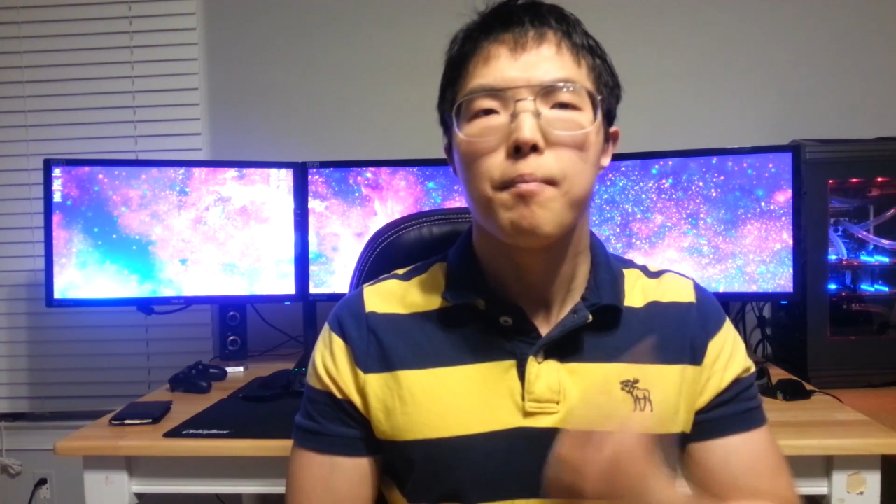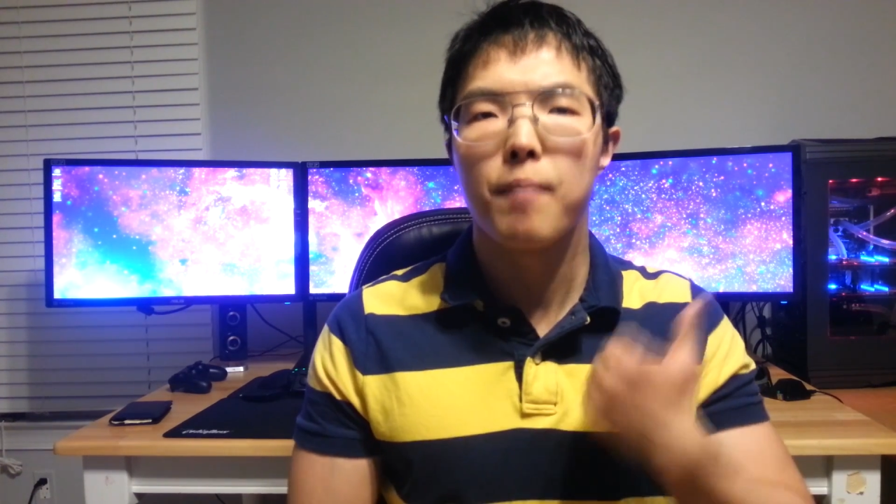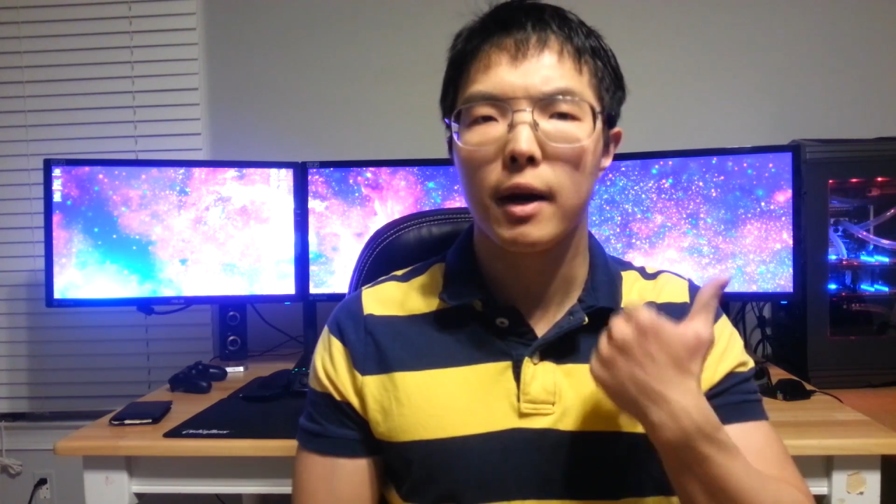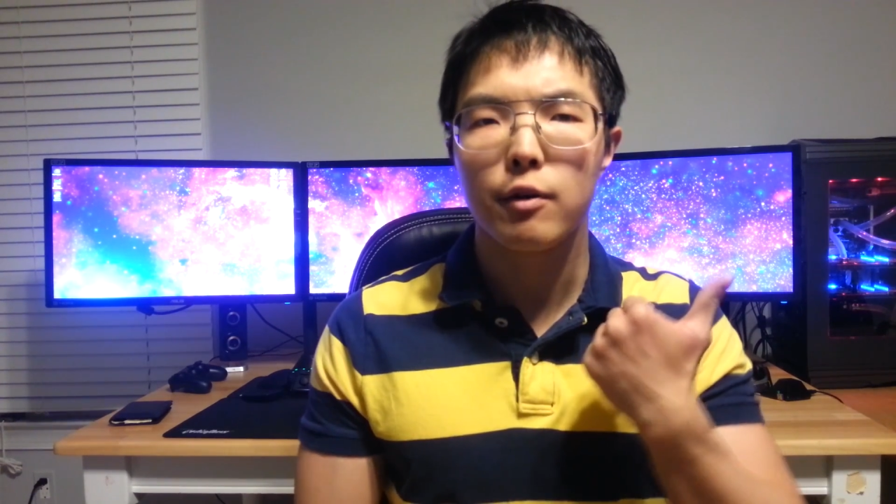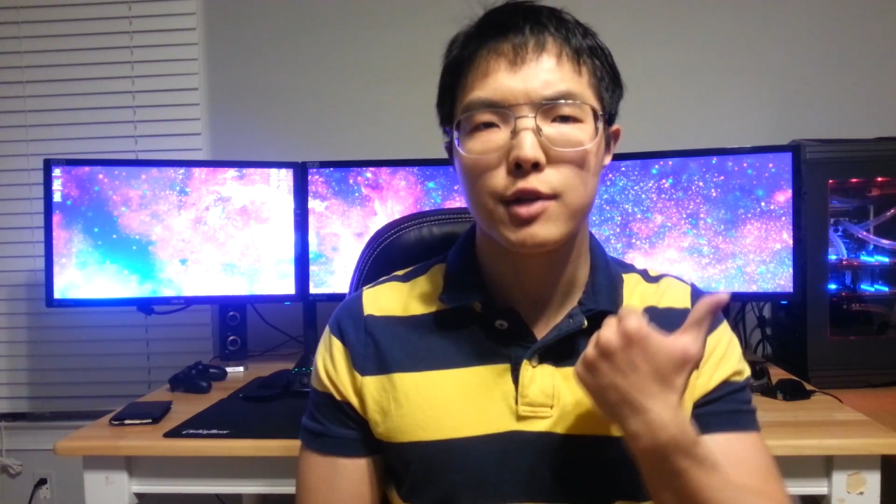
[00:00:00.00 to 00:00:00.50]

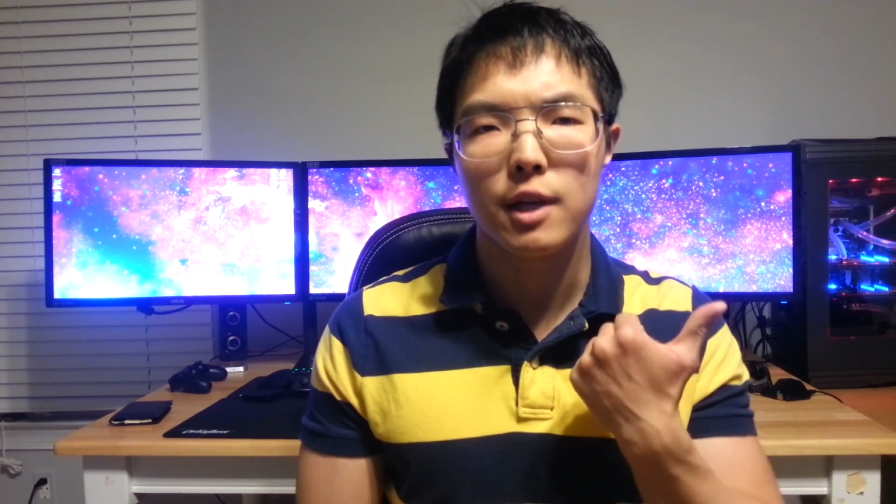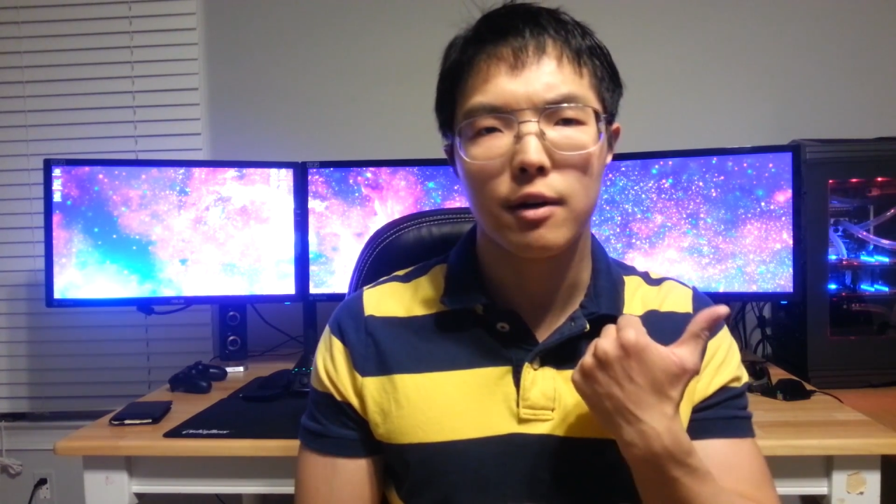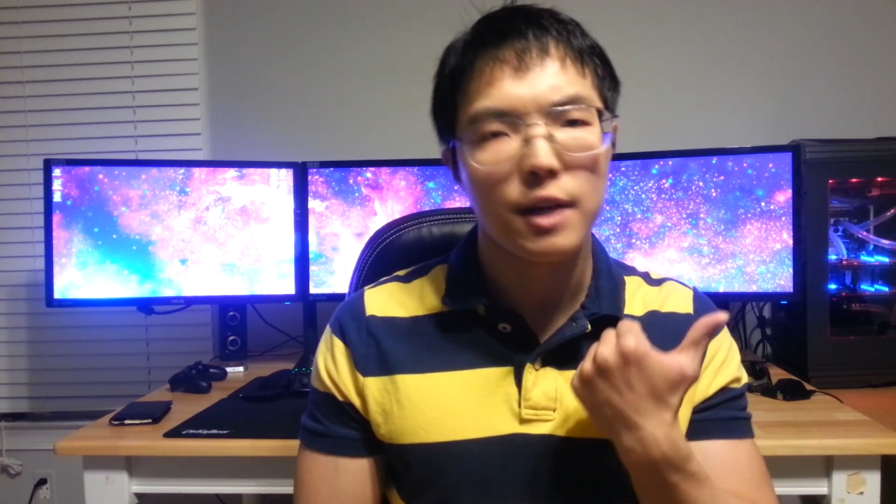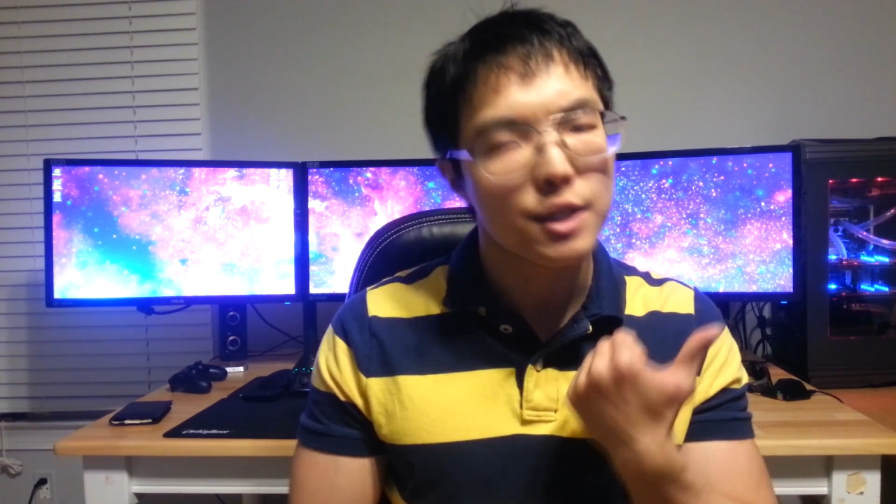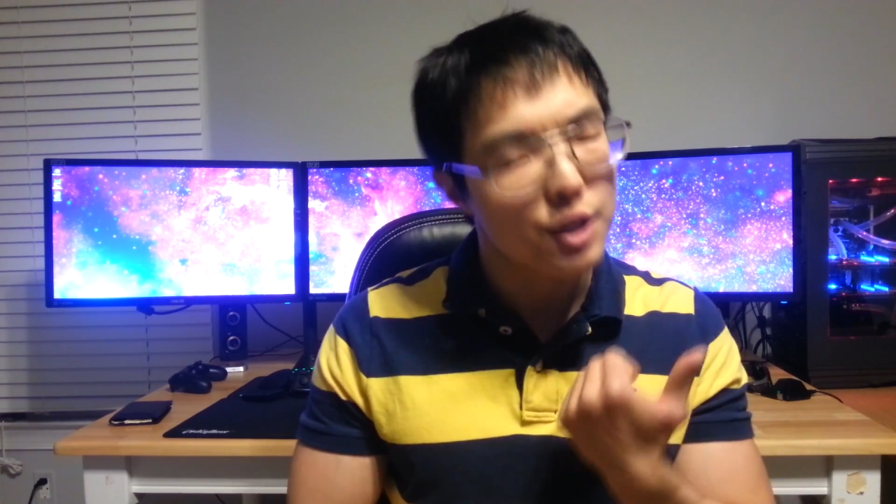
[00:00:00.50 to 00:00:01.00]

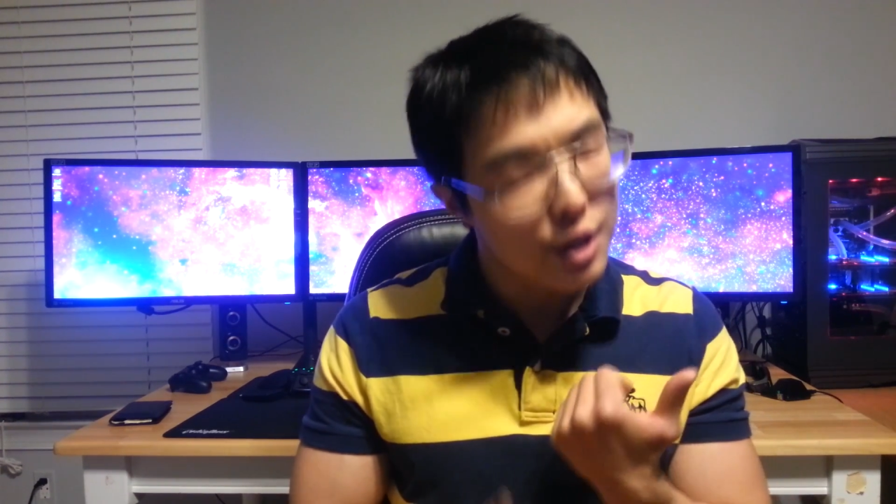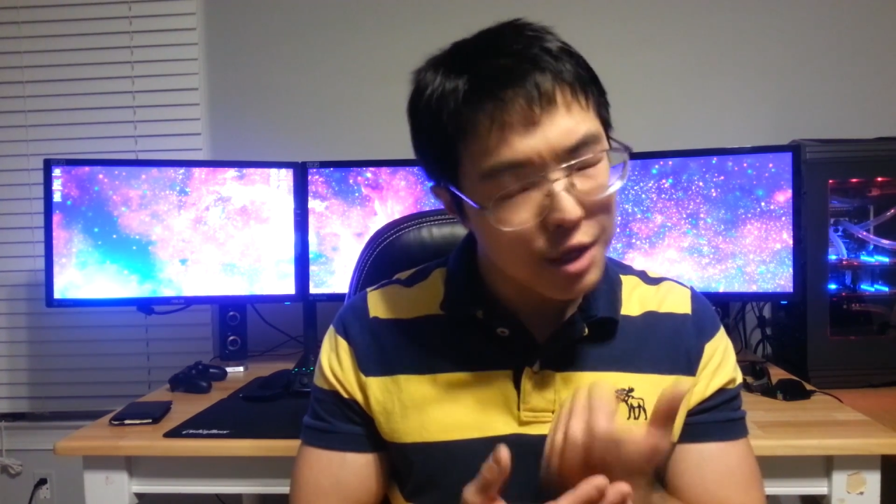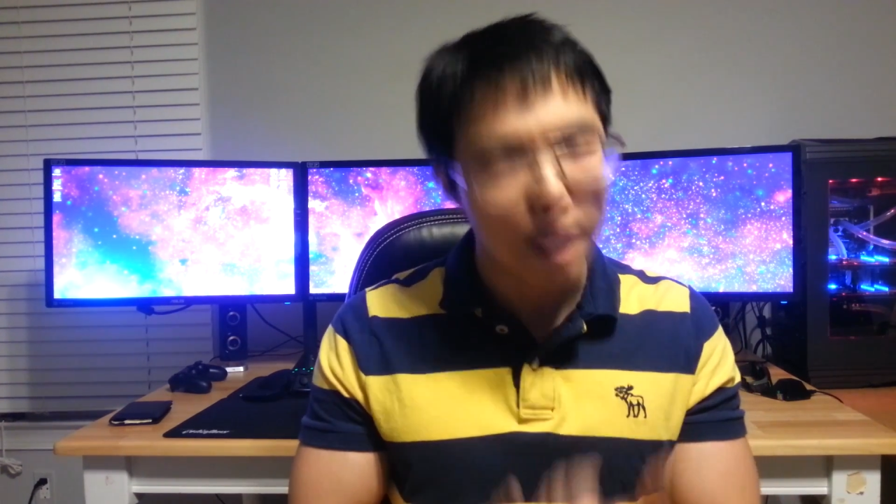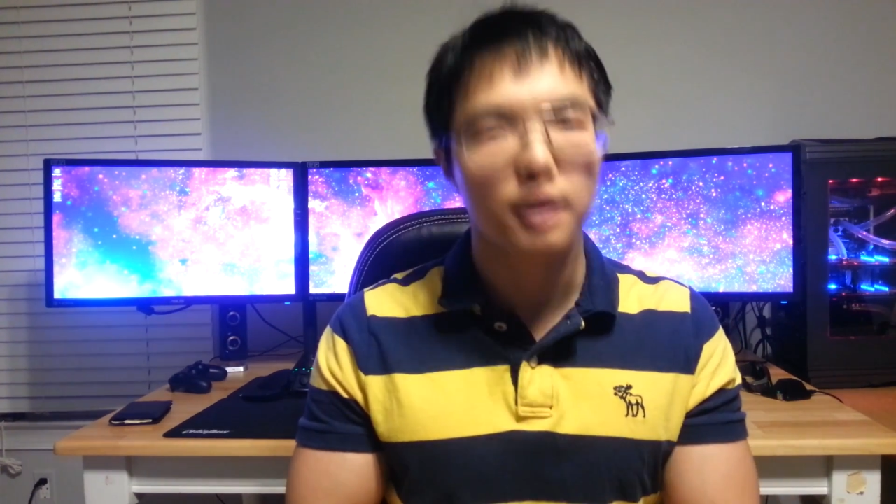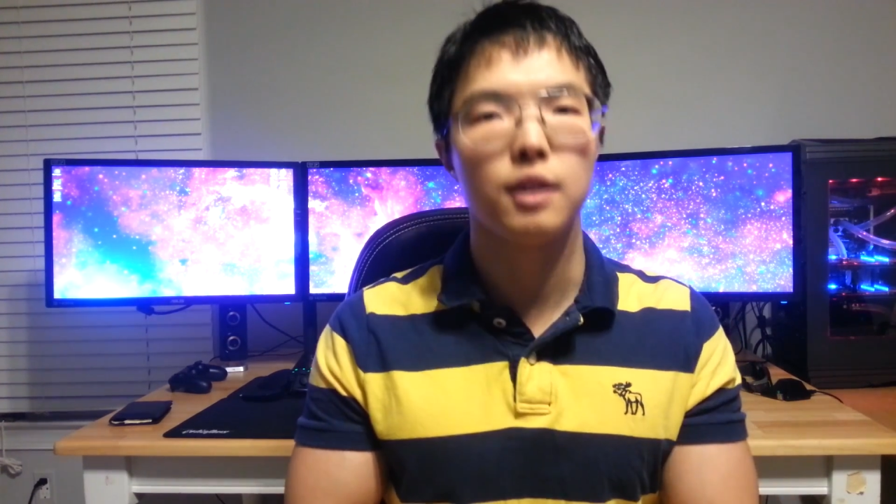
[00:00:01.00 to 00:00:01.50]
microstutter is
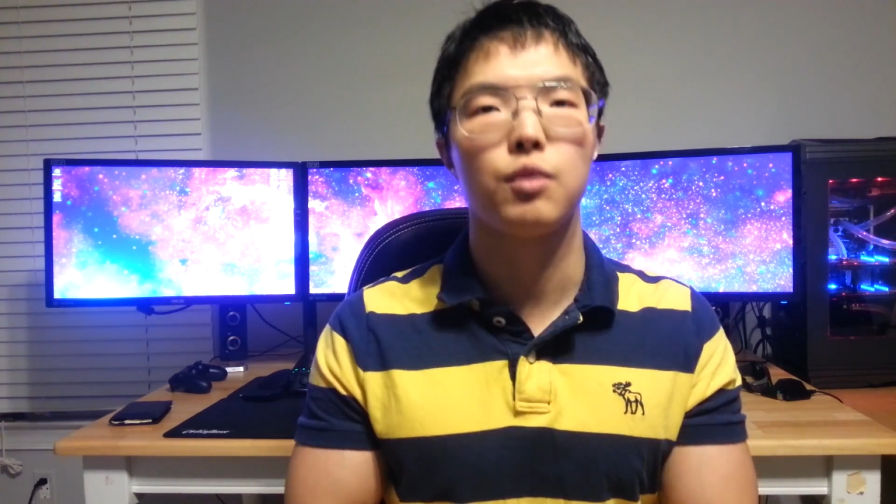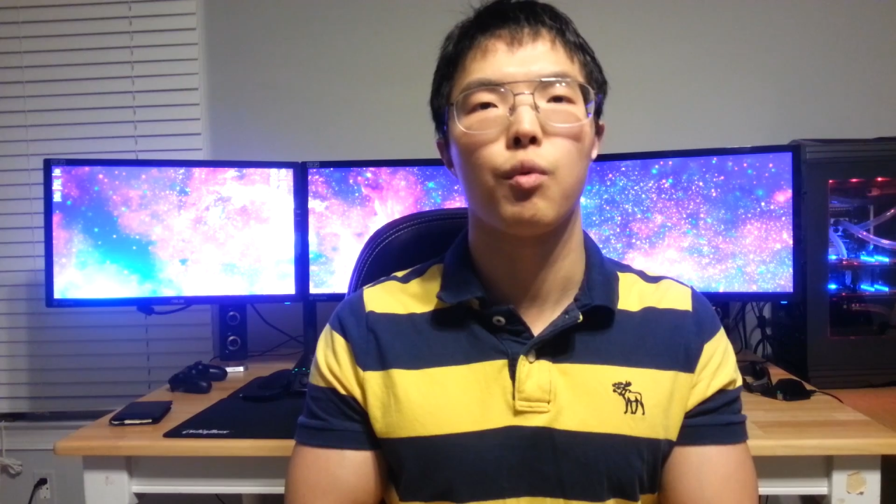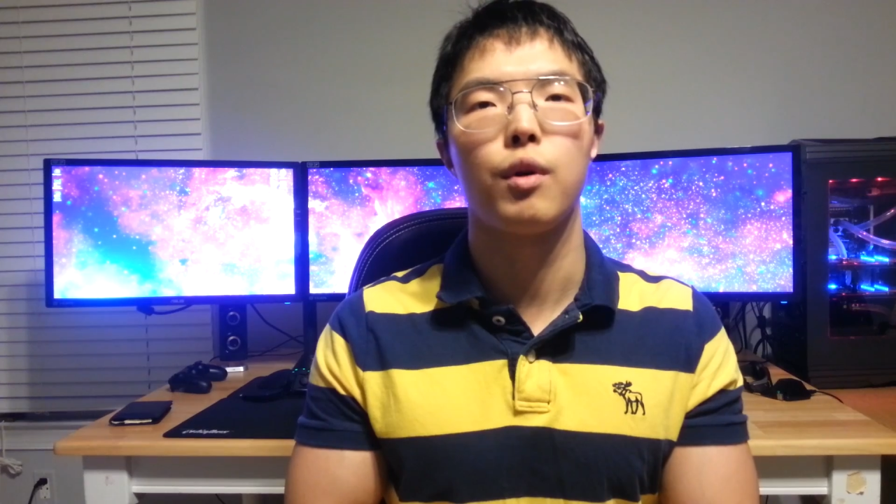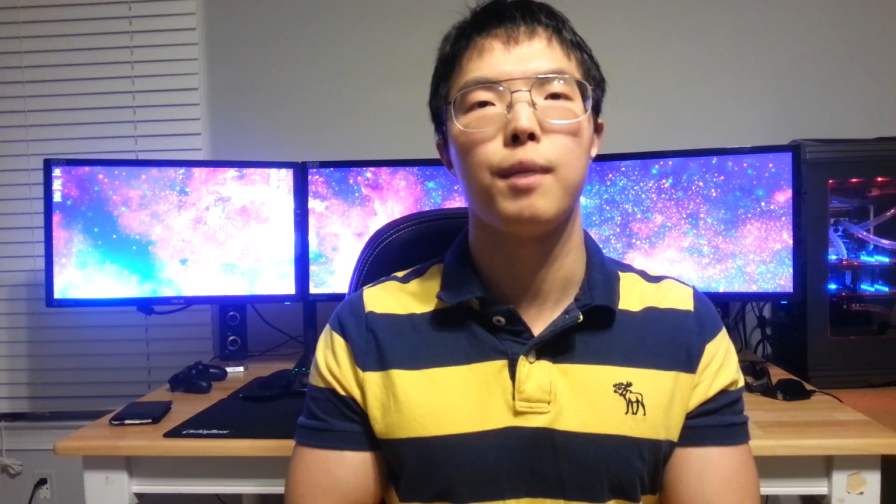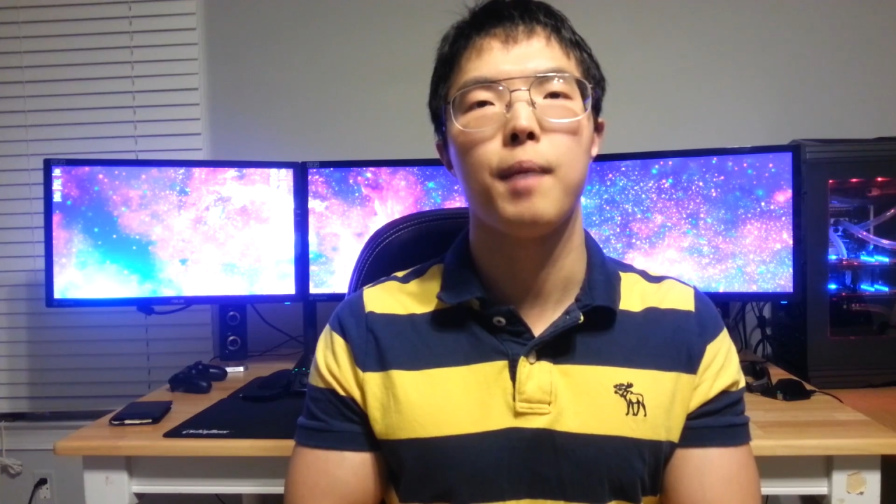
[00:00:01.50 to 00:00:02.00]
nothing to worry